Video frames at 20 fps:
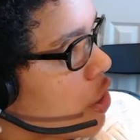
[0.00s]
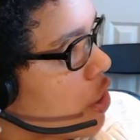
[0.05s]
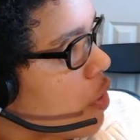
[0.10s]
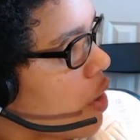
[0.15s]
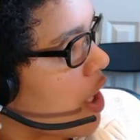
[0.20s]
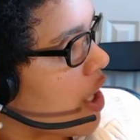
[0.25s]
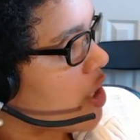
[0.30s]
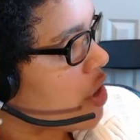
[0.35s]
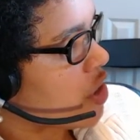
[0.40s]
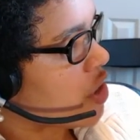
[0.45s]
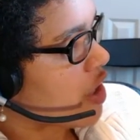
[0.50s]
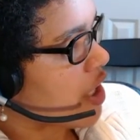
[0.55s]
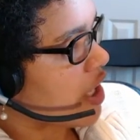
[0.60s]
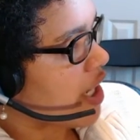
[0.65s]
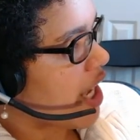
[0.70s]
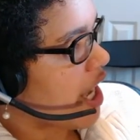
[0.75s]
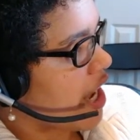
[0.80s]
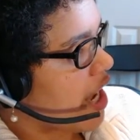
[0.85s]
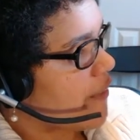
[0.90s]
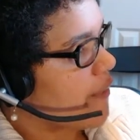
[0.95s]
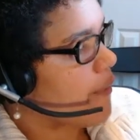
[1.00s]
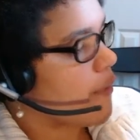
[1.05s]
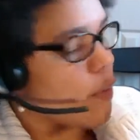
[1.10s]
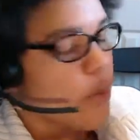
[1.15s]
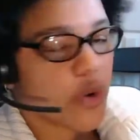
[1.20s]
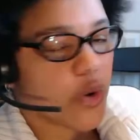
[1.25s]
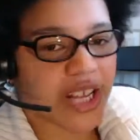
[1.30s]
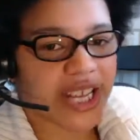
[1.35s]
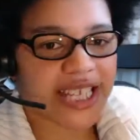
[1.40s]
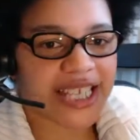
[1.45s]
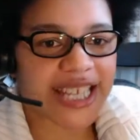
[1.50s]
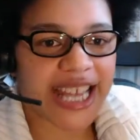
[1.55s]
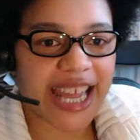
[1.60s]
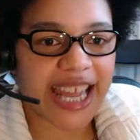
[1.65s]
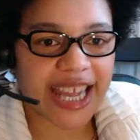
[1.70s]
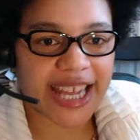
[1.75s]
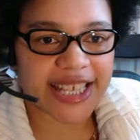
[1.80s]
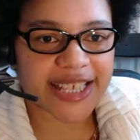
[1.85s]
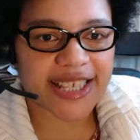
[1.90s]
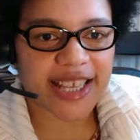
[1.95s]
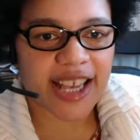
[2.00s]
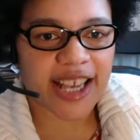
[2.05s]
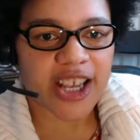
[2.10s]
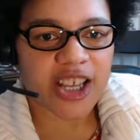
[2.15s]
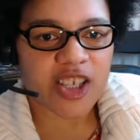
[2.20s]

240 days.